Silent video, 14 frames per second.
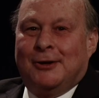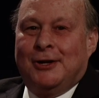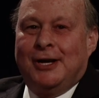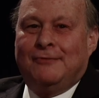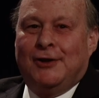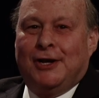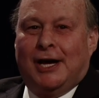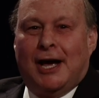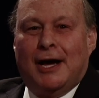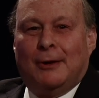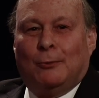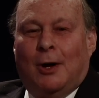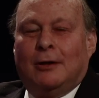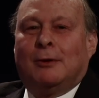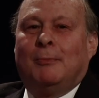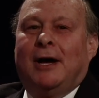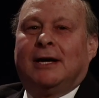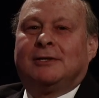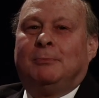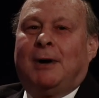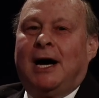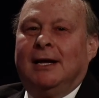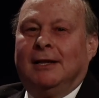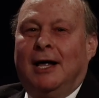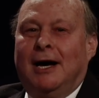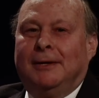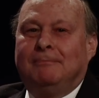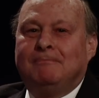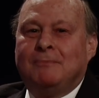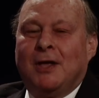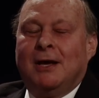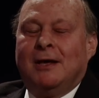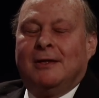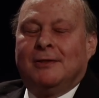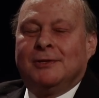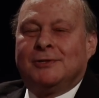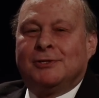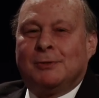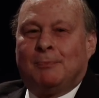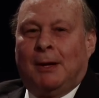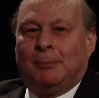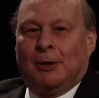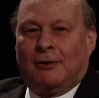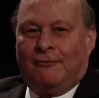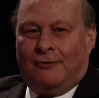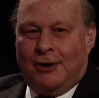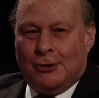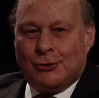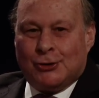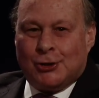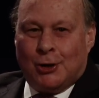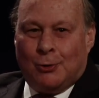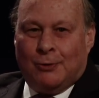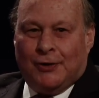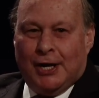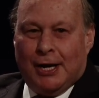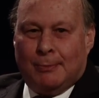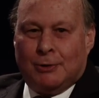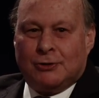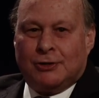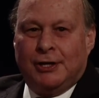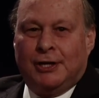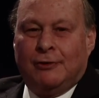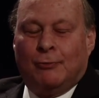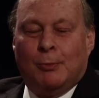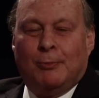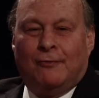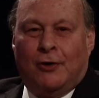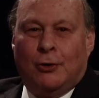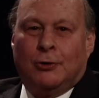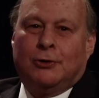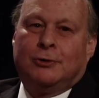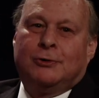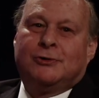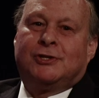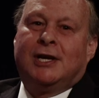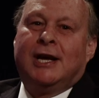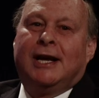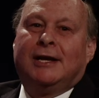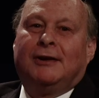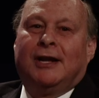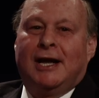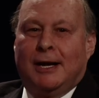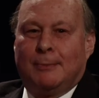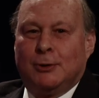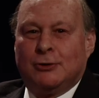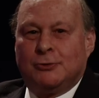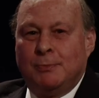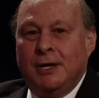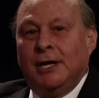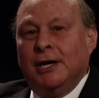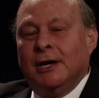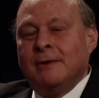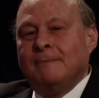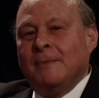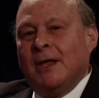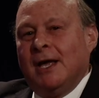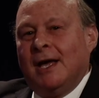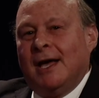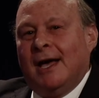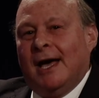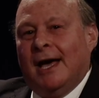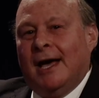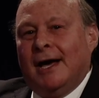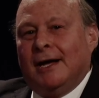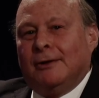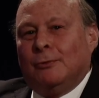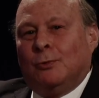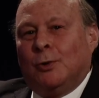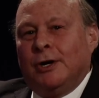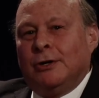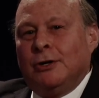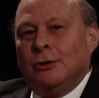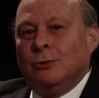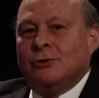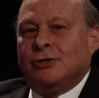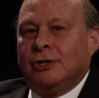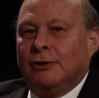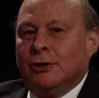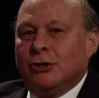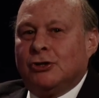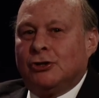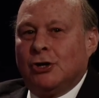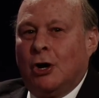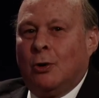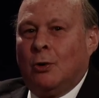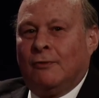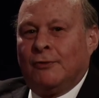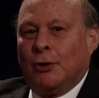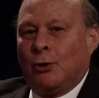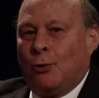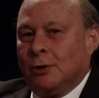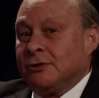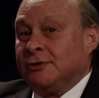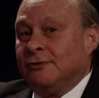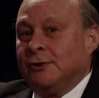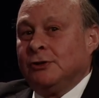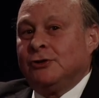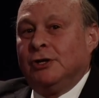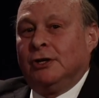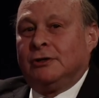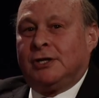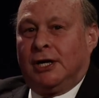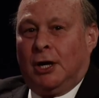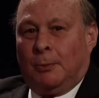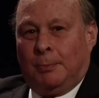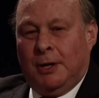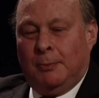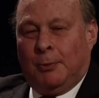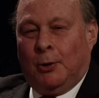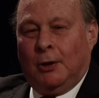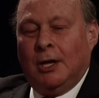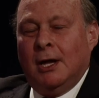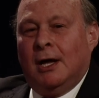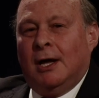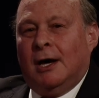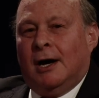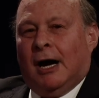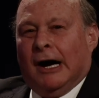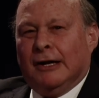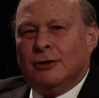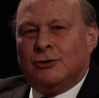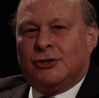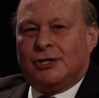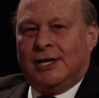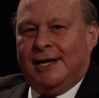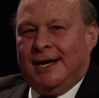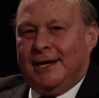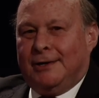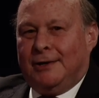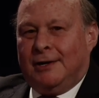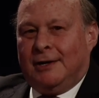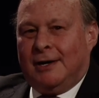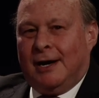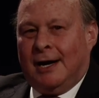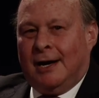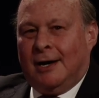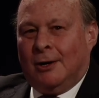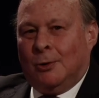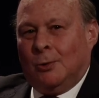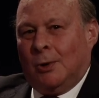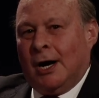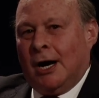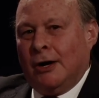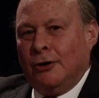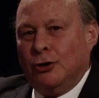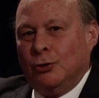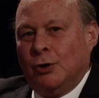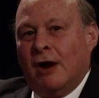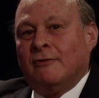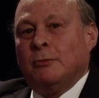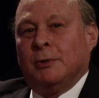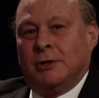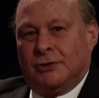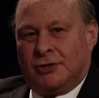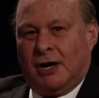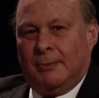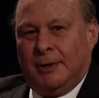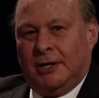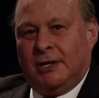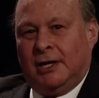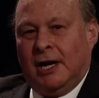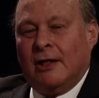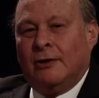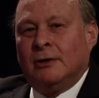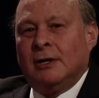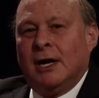evening and welcome back to Byline. This is a public affairs show of the Amherst League of Women Voters and Amherst Media. And we're using this show over the course of this year to help people understand how our new government is coming together.